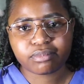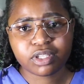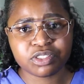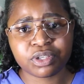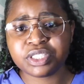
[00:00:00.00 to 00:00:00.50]

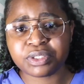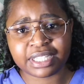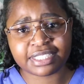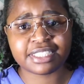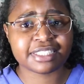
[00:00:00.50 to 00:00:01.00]
So I do
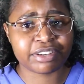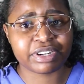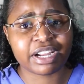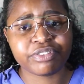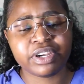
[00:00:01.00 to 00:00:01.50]
anesthetics and
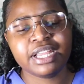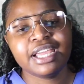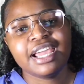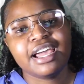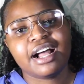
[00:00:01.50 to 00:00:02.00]
recovery.
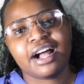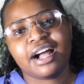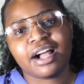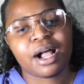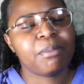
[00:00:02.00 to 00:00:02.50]

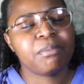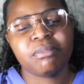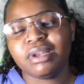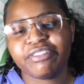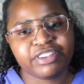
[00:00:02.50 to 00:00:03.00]
I'm
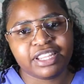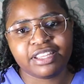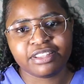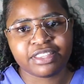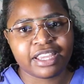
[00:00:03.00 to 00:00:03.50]
loving
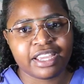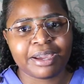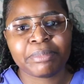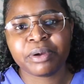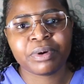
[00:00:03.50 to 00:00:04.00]
it. At
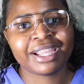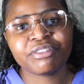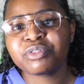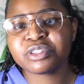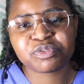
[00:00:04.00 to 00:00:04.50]
my work,
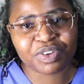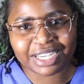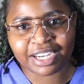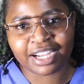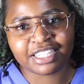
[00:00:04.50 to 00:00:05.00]
everyone is really
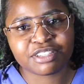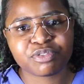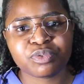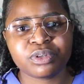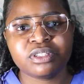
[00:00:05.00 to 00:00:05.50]
nice.
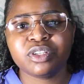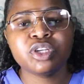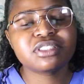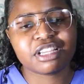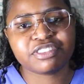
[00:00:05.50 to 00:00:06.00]
Everyone
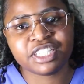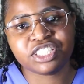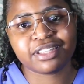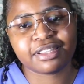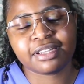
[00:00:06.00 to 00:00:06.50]
looks after each
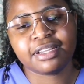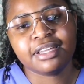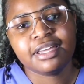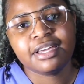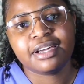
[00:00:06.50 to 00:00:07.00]
other.
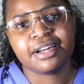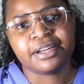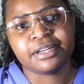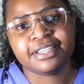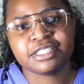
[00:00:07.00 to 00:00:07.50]

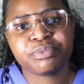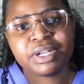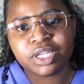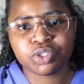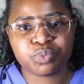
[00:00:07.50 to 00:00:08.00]
It's a really
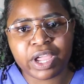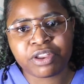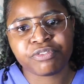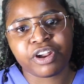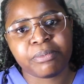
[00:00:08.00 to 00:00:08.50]
good working
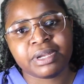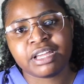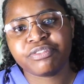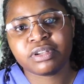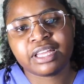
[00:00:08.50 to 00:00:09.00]
environment. I
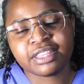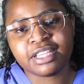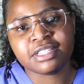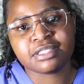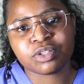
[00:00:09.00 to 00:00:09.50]
feel like
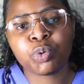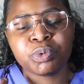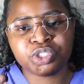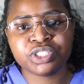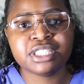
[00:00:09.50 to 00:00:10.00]
there's
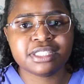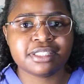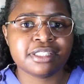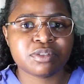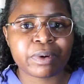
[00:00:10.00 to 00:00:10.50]
opportunities.
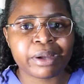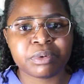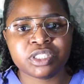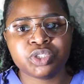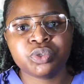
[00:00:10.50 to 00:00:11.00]
This is why I
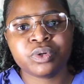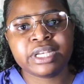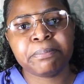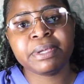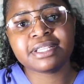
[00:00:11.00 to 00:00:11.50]
wanted to go in
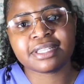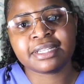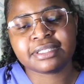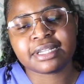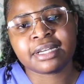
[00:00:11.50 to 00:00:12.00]
a big
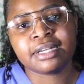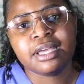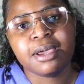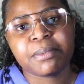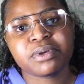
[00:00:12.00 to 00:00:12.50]
center,
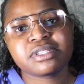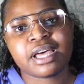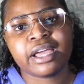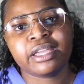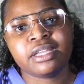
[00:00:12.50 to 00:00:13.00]
because
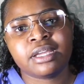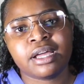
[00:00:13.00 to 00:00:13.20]
I